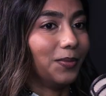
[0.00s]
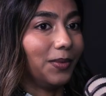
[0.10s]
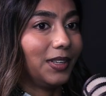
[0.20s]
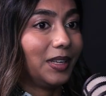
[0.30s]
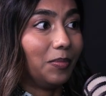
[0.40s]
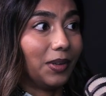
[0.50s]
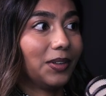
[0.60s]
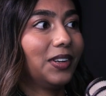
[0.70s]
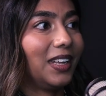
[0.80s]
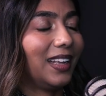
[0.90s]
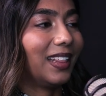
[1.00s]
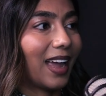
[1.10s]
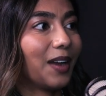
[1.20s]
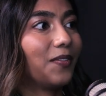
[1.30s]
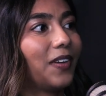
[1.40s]
really building
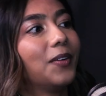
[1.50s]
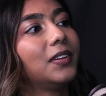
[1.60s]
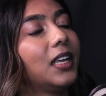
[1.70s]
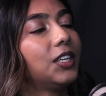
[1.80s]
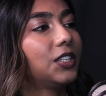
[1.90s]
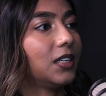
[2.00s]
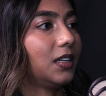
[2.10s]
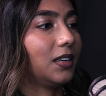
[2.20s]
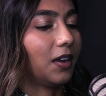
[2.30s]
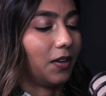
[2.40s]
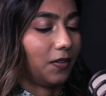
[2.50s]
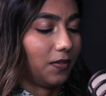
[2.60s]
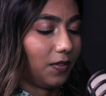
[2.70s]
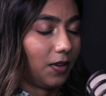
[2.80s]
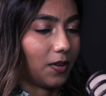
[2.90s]
that foundation of,
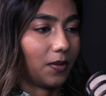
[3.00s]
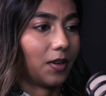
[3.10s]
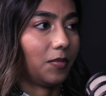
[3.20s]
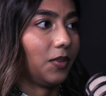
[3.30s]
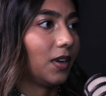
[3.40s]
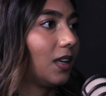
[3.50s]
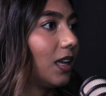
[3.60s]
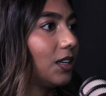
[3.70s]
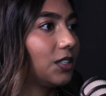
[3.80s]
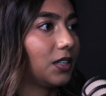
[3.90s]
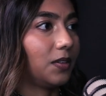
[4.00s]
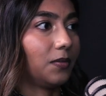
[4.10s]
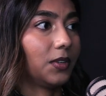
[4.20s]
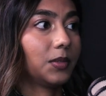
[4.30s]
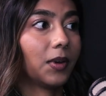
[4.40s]
you know,
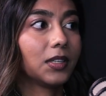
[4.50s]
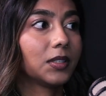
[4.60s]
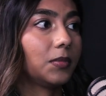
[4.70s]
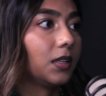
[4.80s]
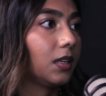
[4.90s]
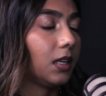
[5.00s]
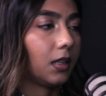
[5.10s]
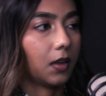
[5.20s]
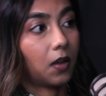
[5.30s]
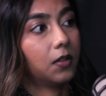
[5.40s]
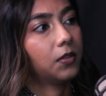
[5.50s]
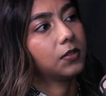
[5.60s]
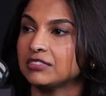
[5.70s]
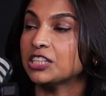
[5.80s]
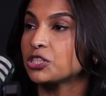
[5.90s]
communication, responsibility, like all
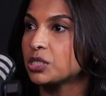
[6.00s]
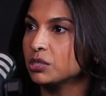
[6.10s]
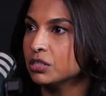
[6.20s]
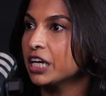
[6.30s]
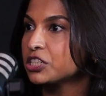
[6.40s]
those learning skills. Like